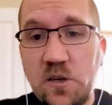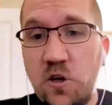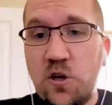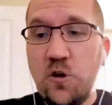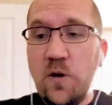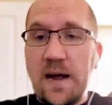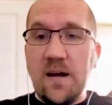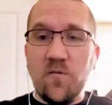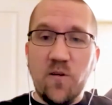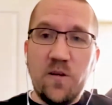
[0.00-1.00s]
you
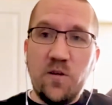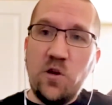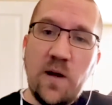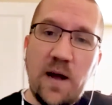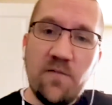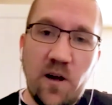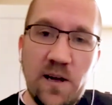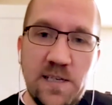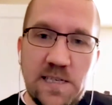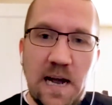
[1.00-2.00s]
have
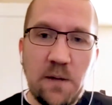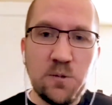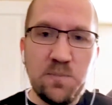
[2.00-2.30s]
untapped